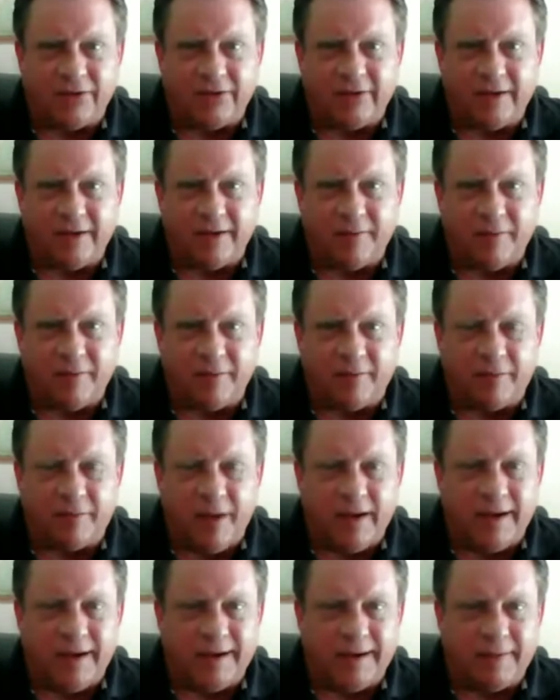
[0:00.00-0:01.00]
and
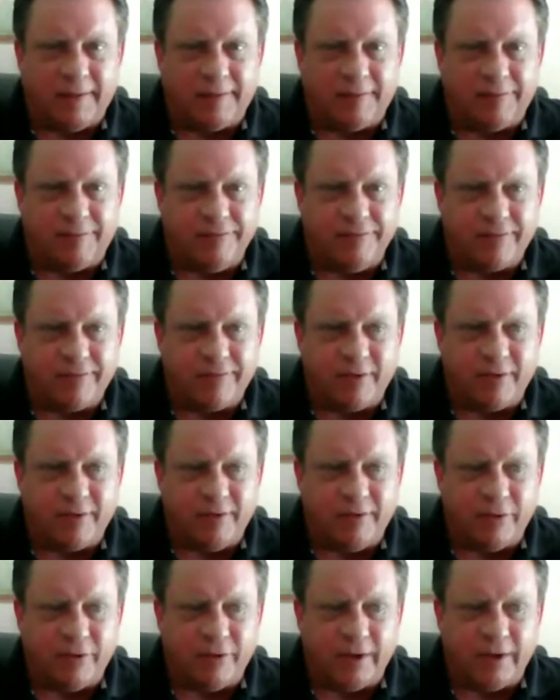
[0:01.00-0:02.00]

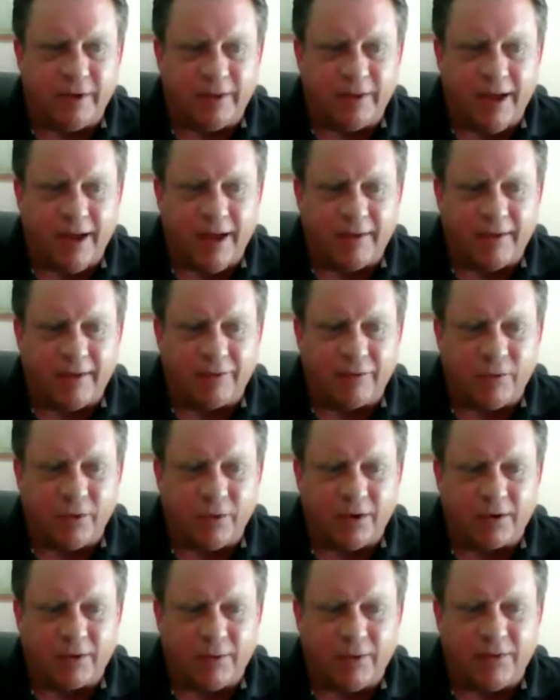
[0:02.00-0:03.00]
doing a lot of
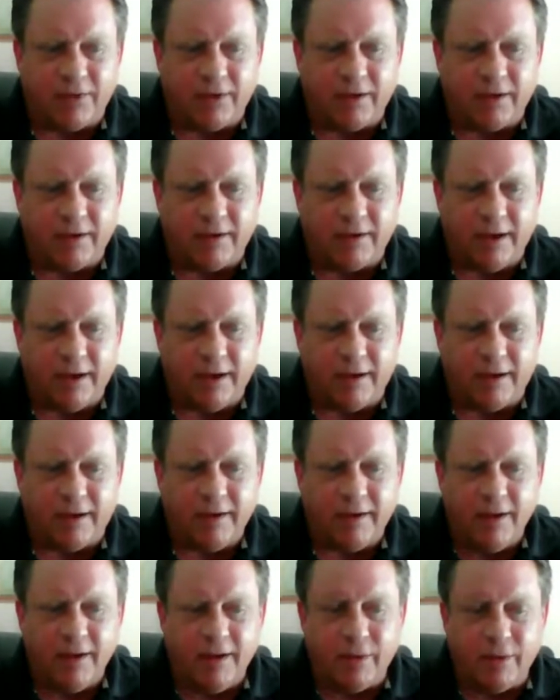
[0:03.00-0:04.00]
work within
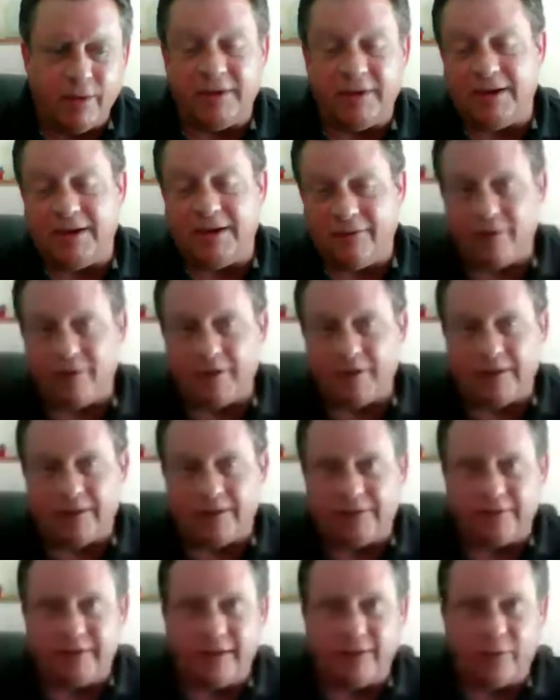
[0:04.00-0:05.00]

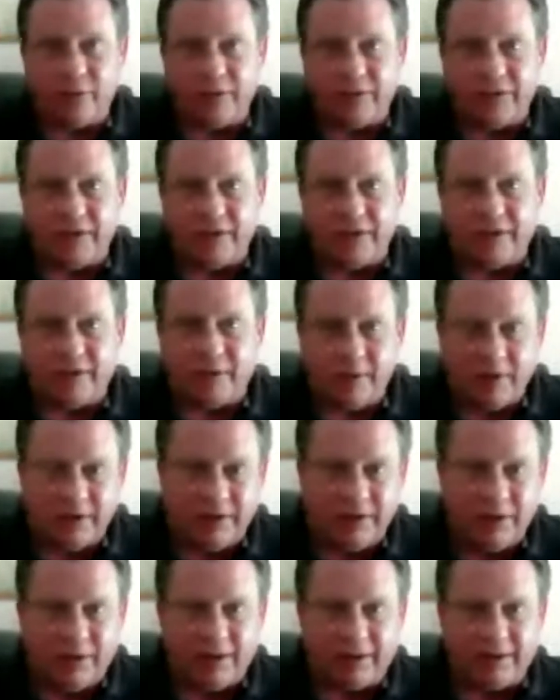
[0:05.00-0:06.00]
governments and within community
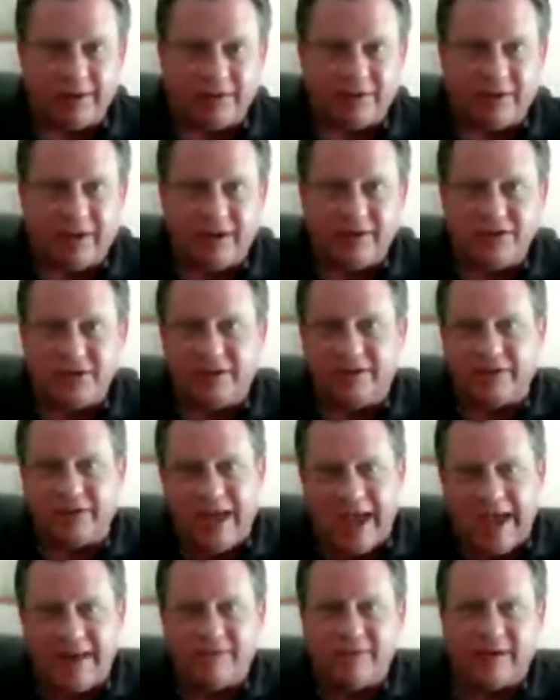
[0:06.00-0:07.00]
organizations,
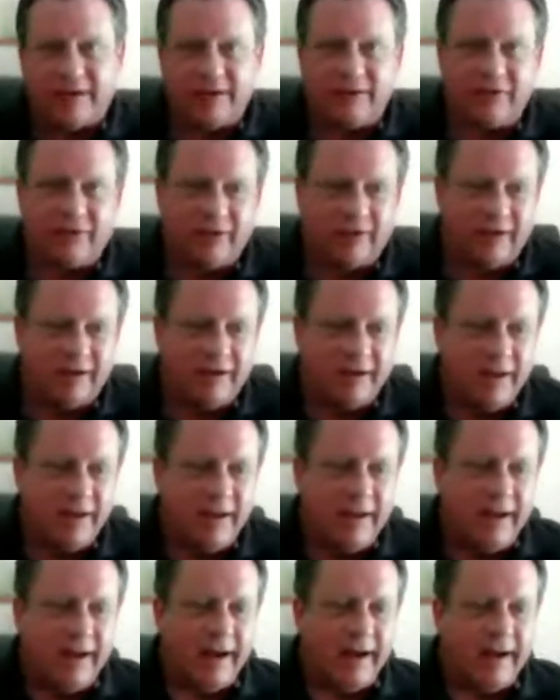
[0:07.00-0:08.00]
advocacy.
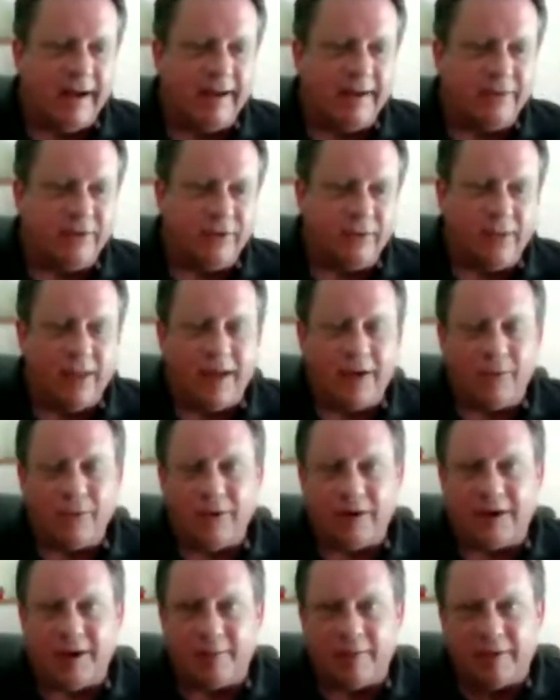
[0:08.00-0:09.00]
Do a lot of
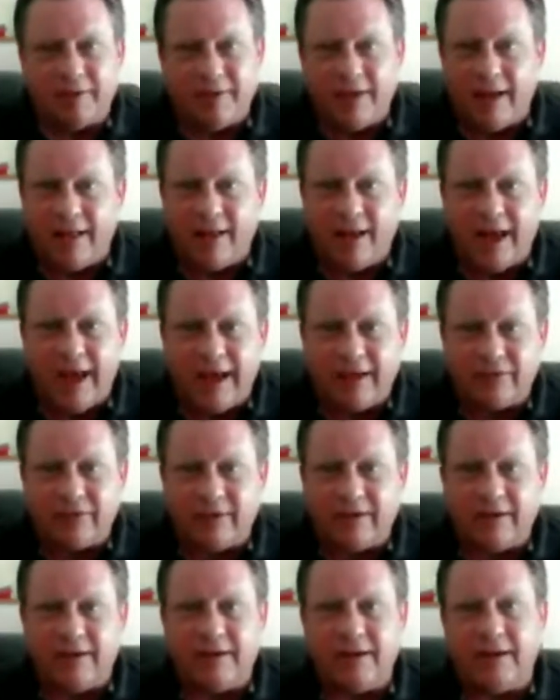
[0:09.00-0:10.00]
work up in
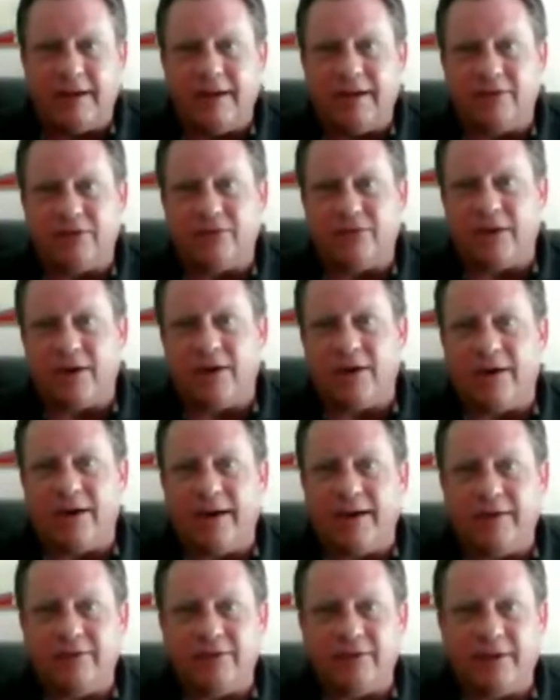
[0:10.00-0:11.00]
Tallahassee as far
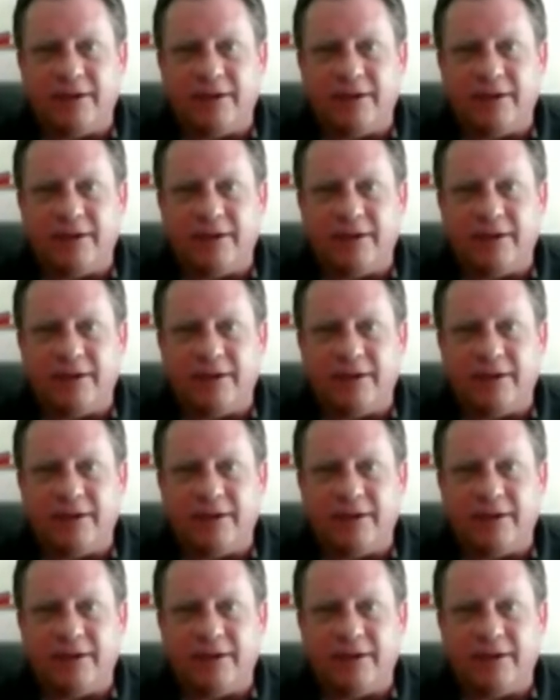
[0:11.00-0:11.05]
as